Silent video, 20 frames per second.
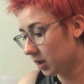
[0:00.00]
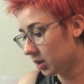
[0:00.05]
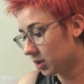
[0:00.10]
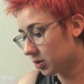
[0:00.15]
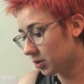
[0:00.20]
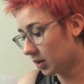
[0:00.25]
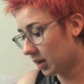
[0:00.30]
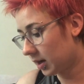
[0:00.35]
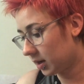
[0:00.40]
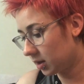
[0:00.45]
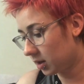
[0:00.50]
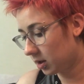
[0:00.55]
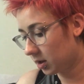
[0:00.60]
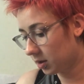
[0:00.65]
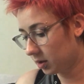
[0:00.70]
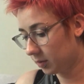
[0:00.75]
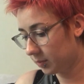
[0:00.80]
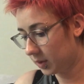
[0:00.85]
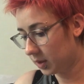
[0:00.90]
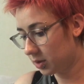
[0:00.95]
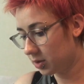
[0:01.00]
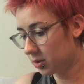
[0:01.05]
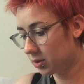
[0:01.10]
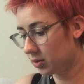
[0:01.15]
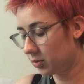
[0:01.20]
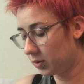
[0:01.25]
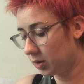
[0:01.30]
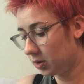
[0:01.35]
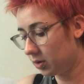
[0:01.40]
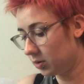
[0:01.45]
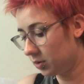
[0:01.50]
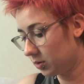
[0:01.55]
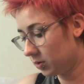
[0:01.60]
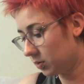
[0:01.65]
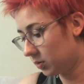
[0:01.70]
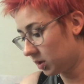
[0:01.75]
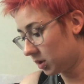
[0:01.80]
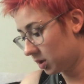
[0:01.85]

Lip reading: tracker. Let me show you.